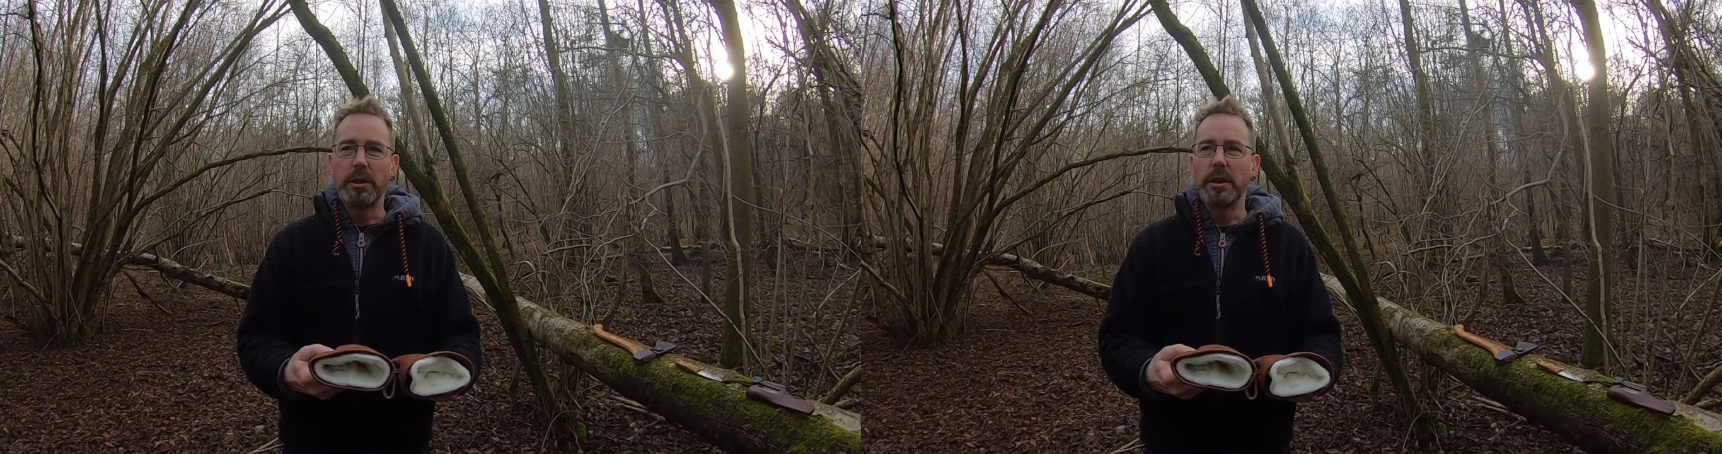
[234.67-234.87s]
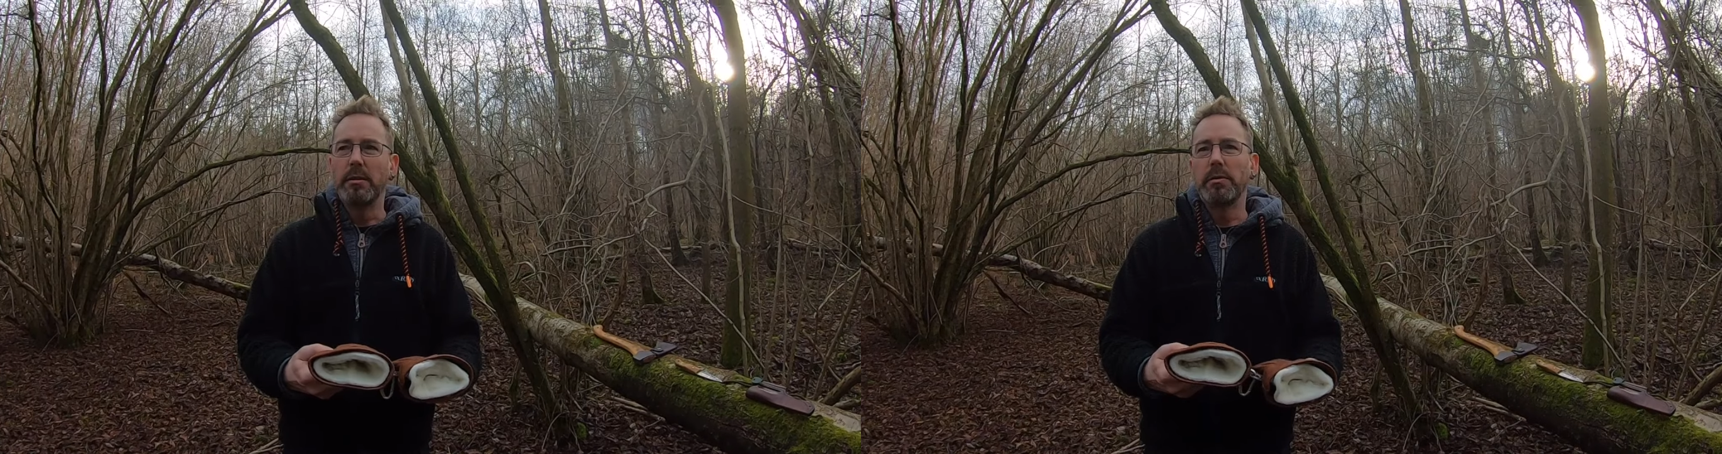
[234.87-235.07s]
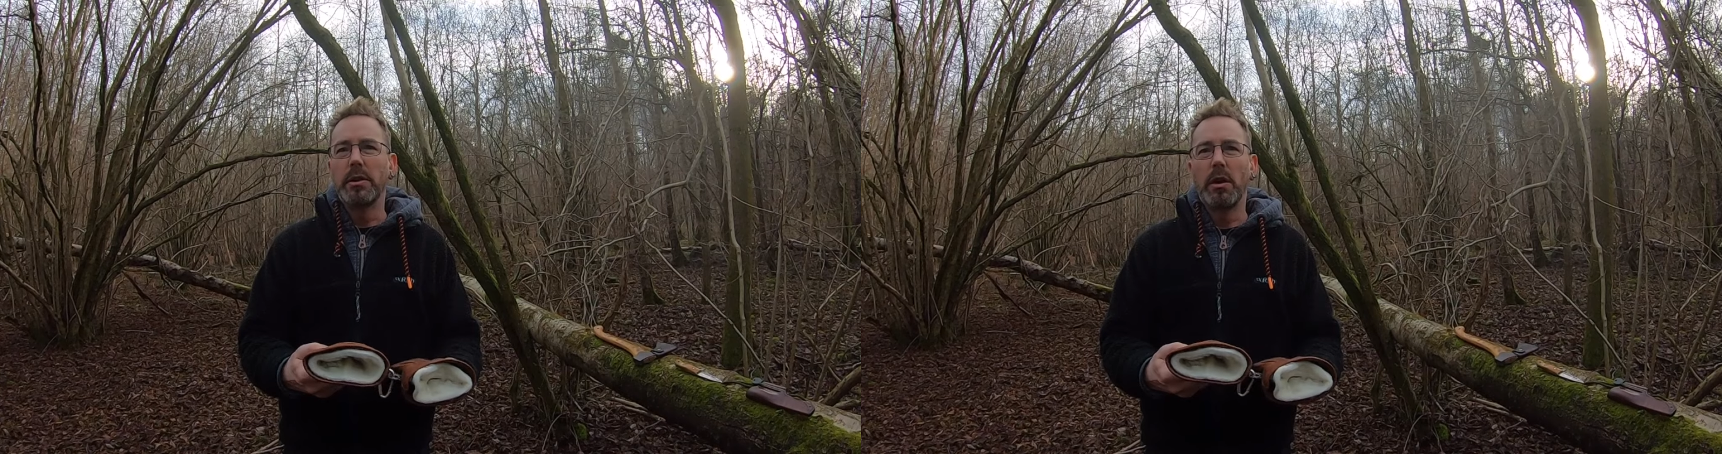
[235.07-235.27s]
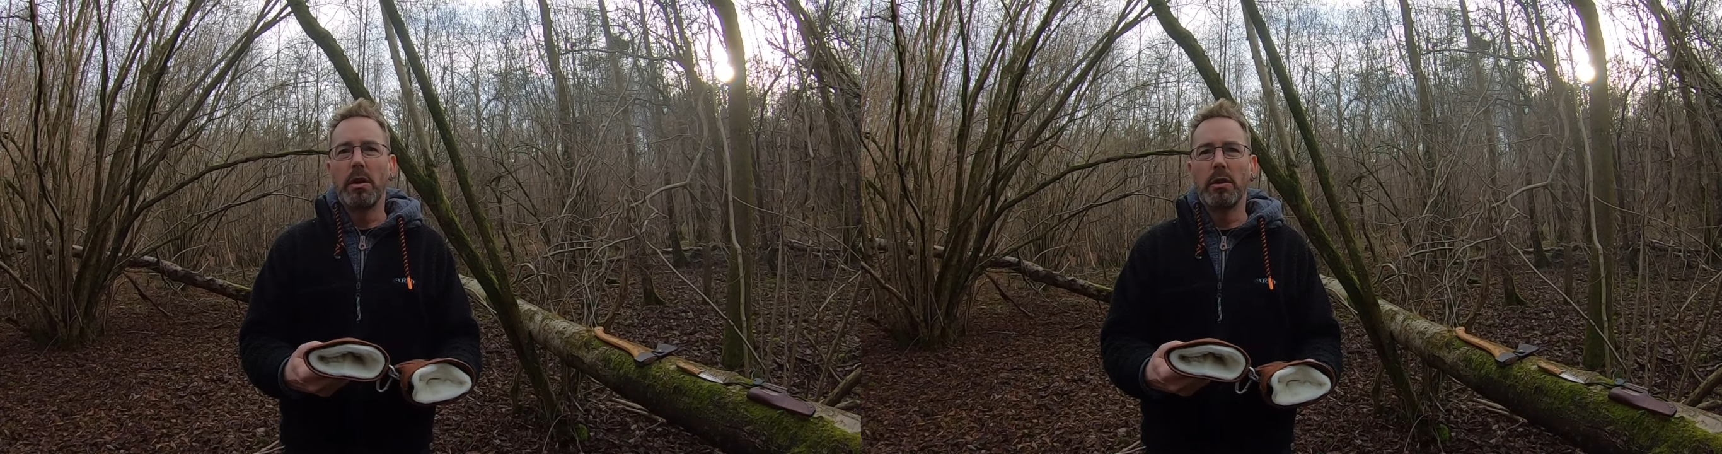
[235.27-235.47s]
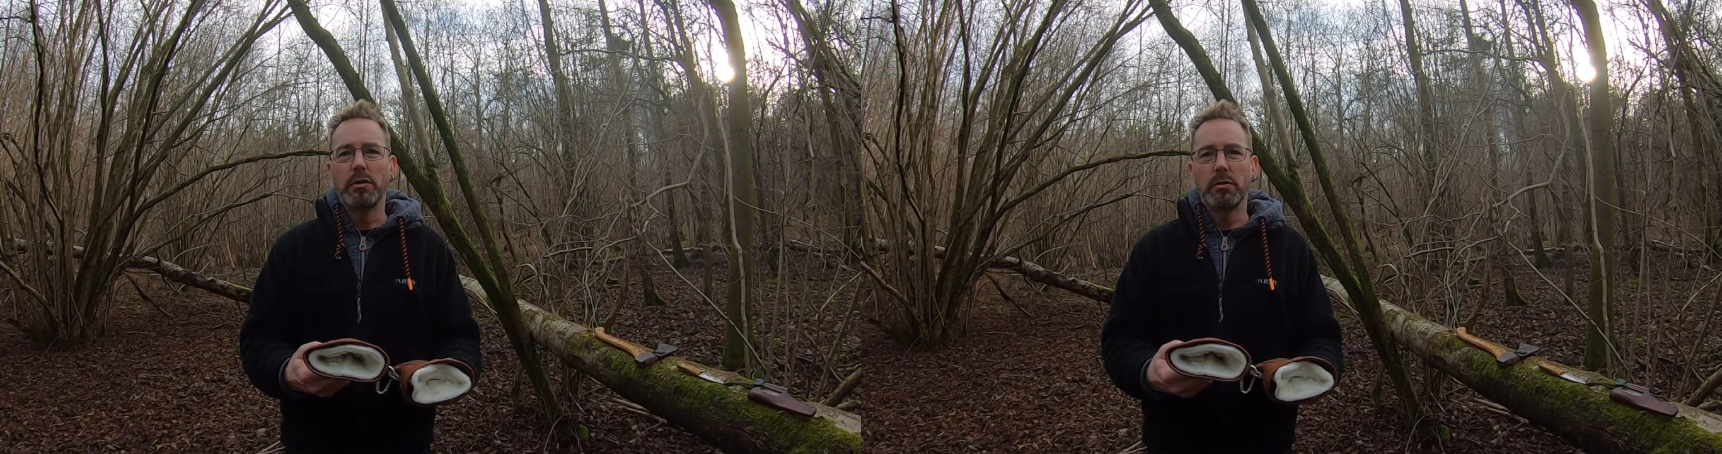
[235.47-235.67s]
in the
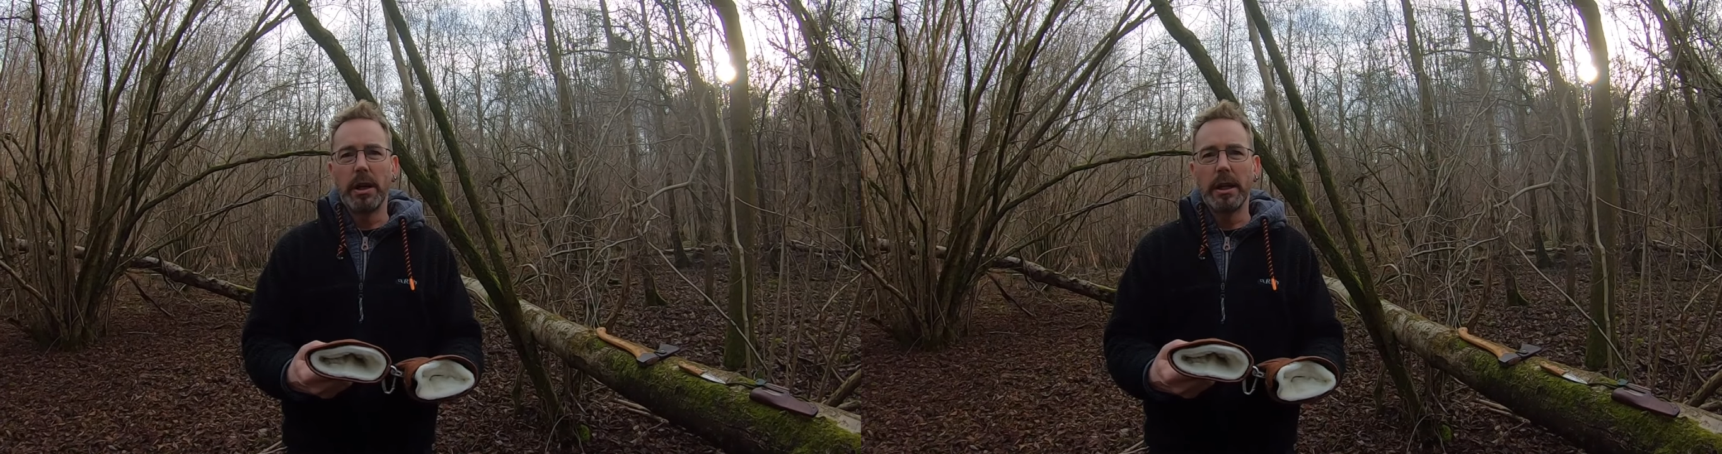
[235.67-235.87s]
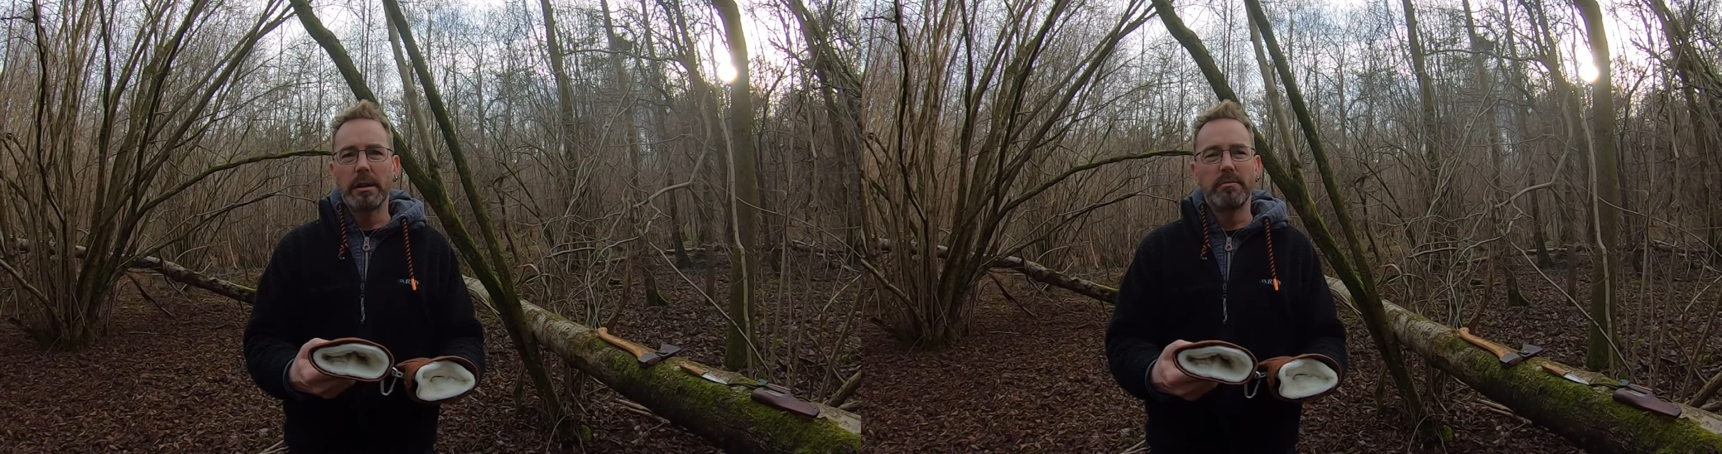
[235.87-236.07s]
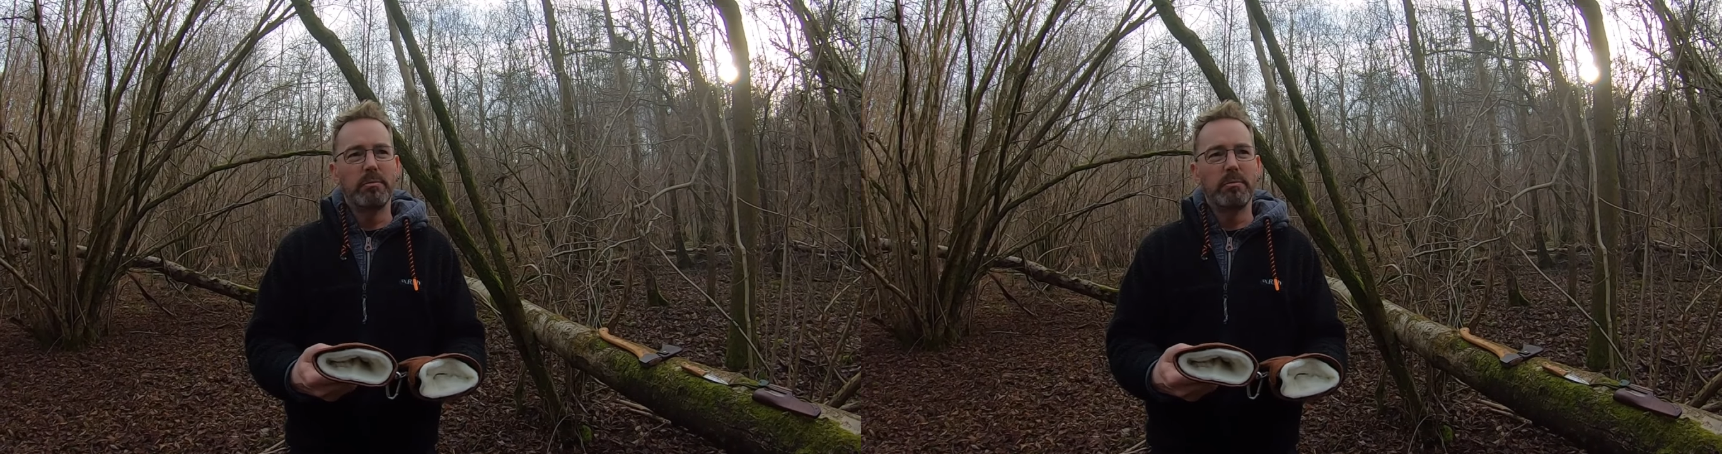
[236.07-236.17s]
harsh rain?